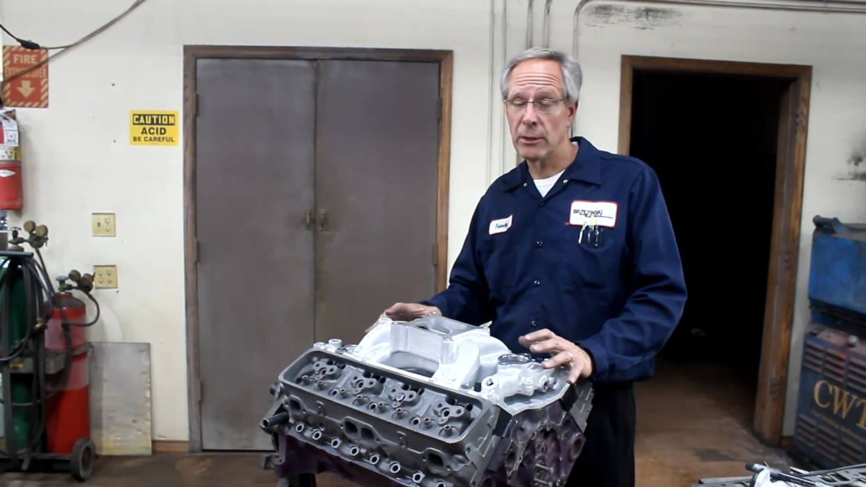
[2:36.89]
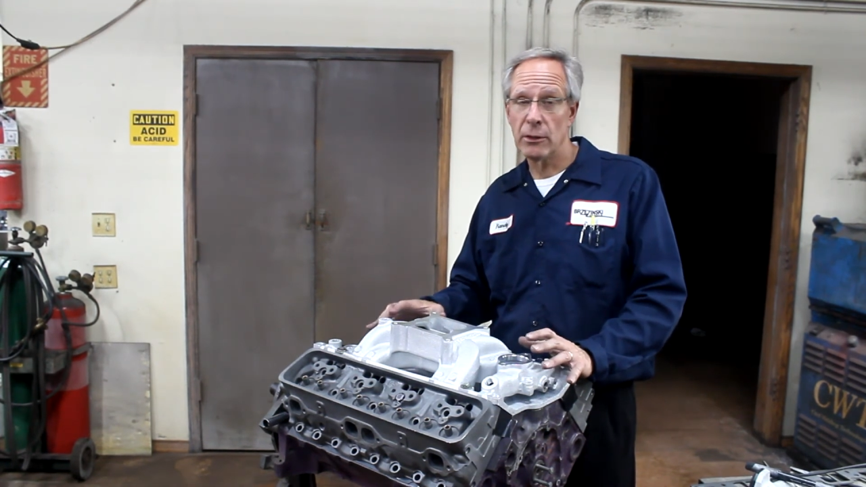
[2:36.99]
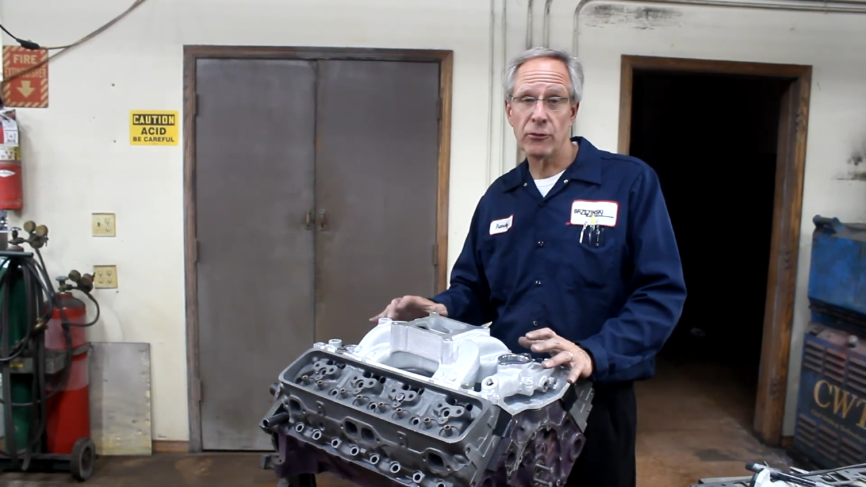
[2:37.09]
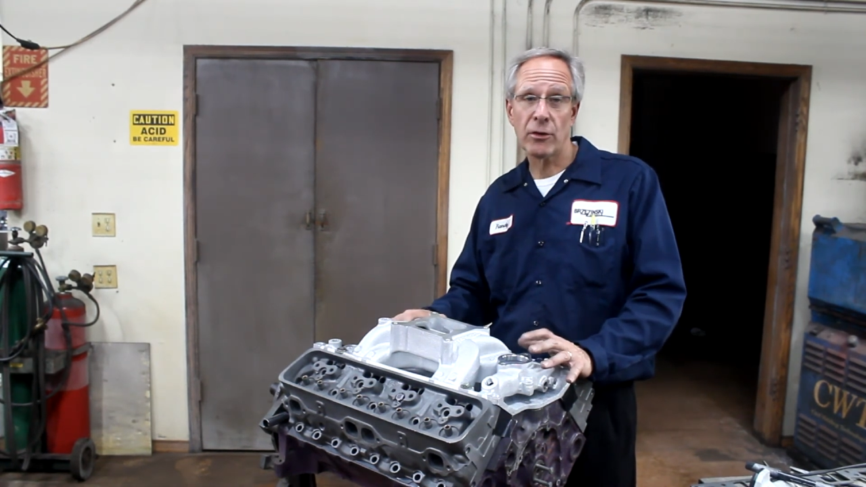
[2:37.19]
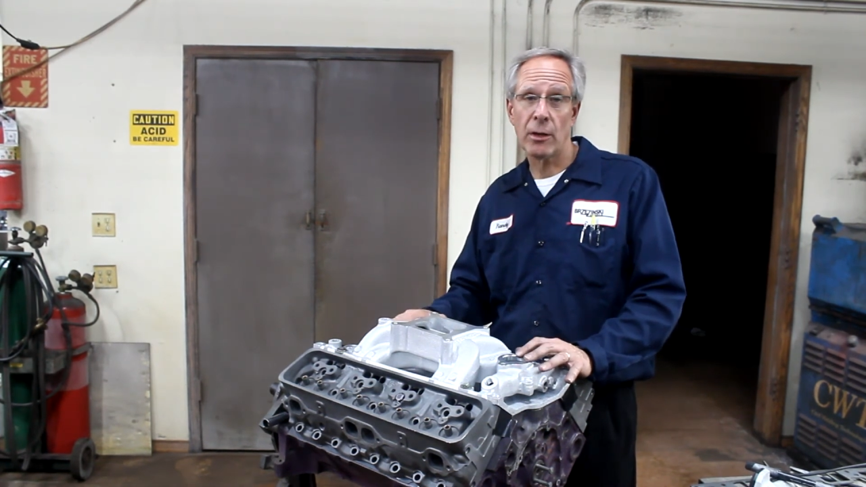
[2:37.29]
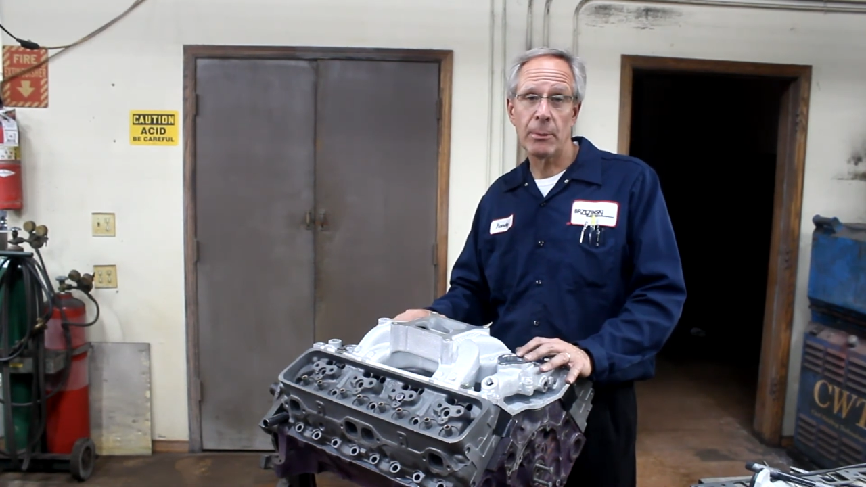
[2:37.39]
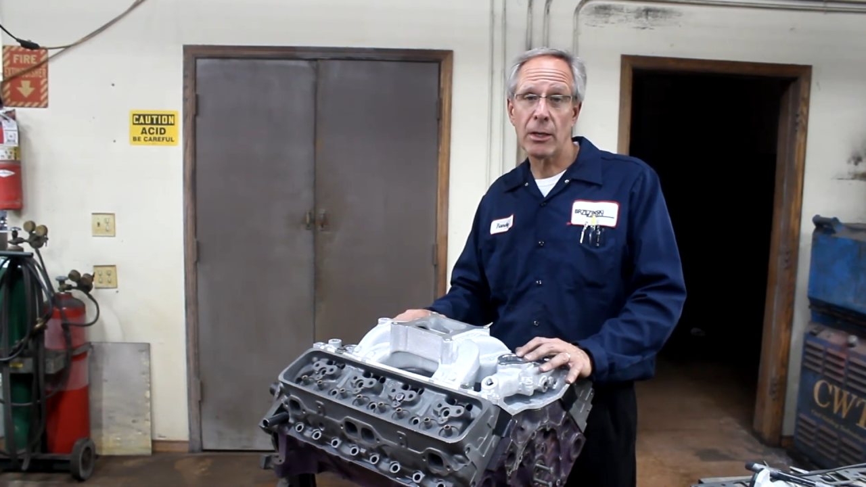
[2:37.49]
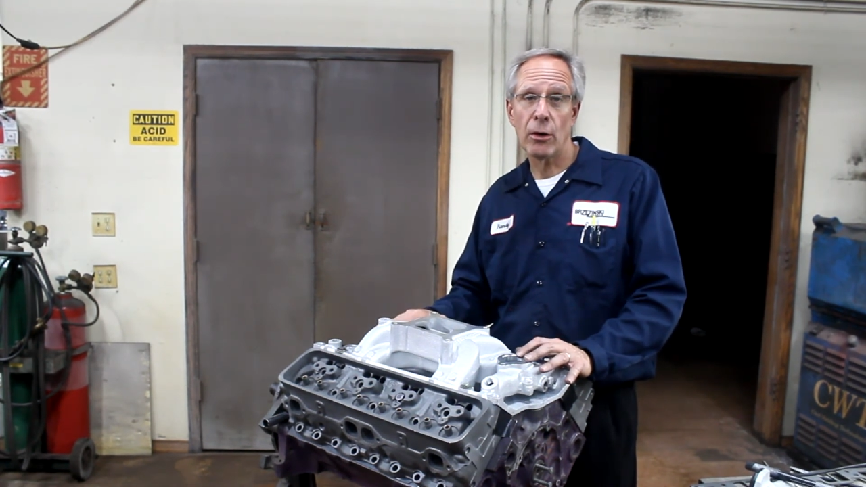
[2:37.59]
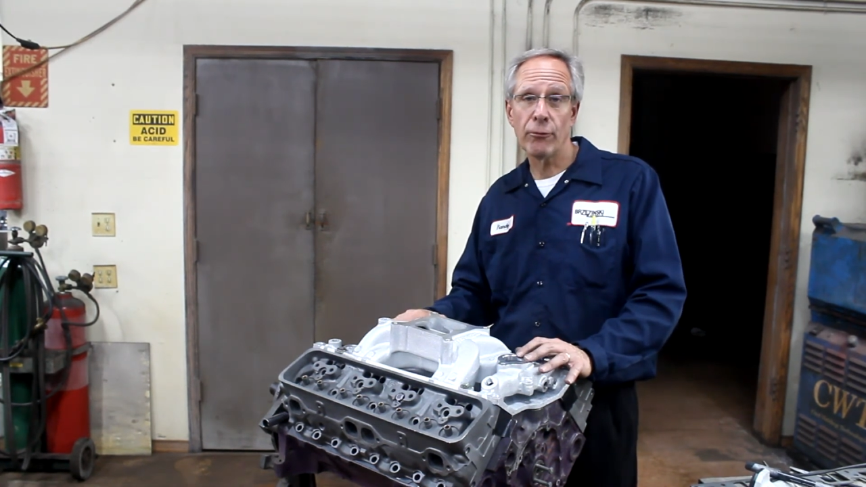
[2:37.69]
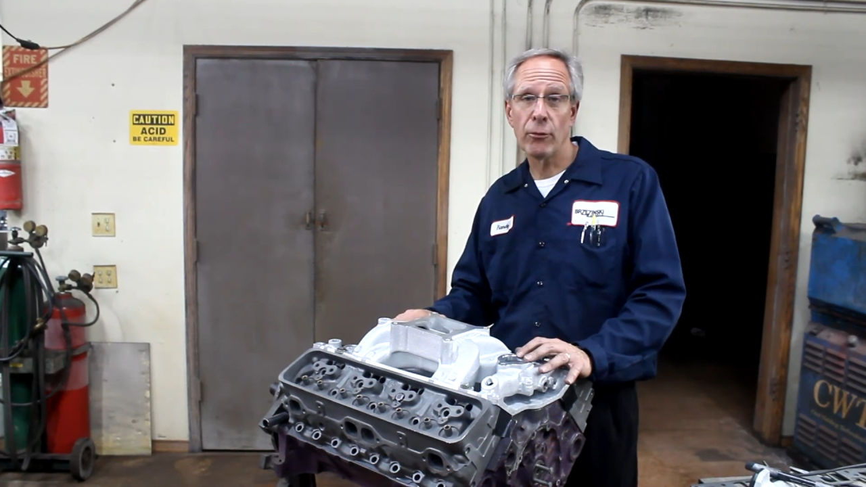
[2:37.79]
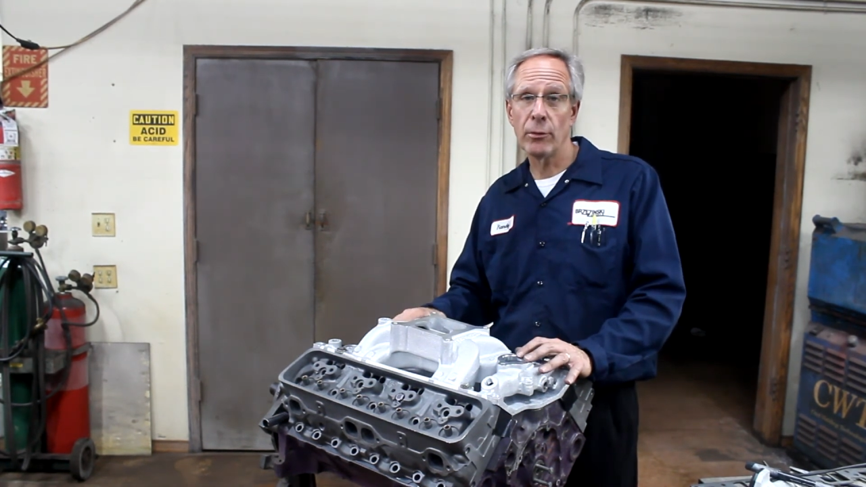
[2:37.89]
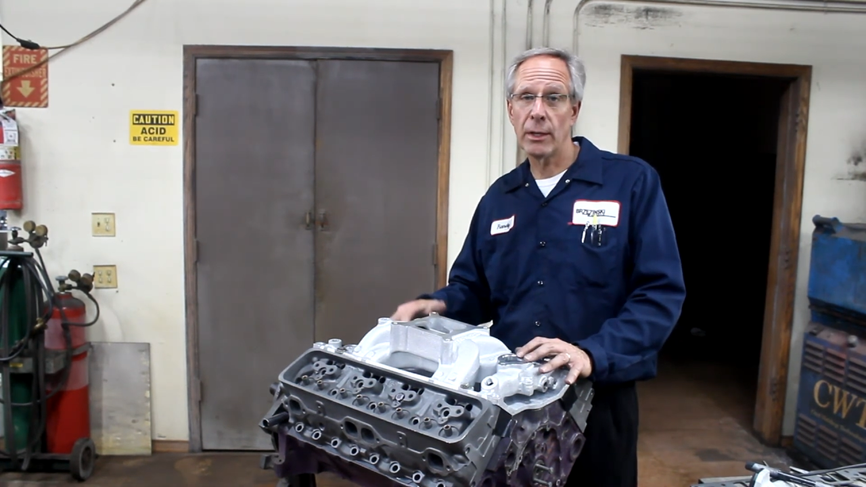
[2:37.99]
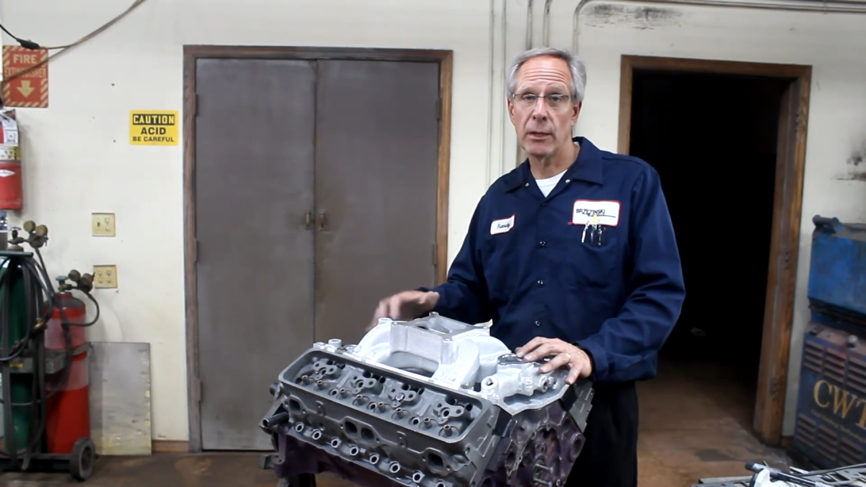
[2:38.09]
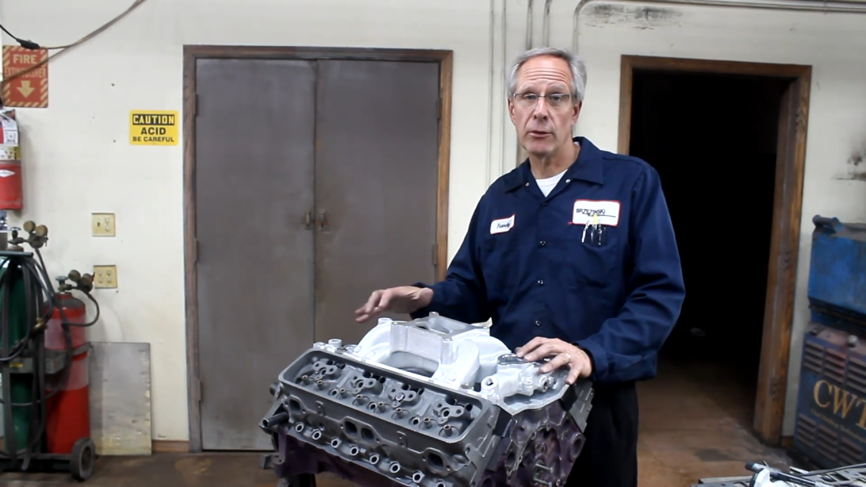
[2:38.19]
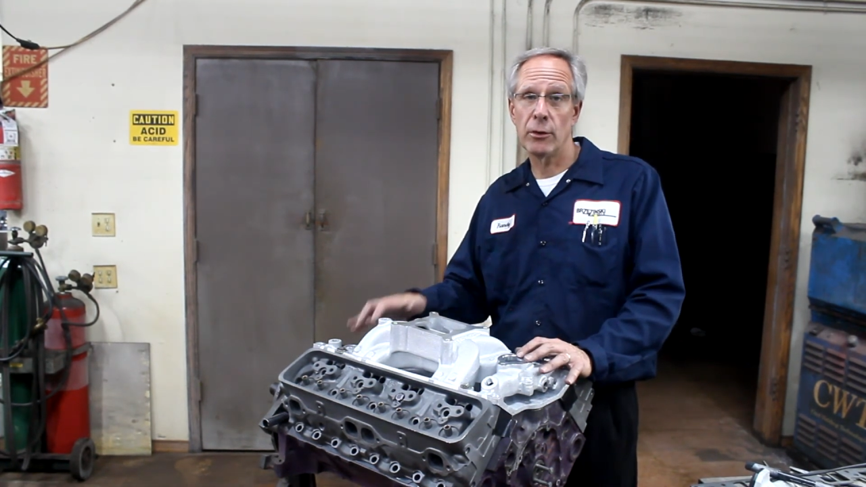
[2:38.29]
you just got to be careful and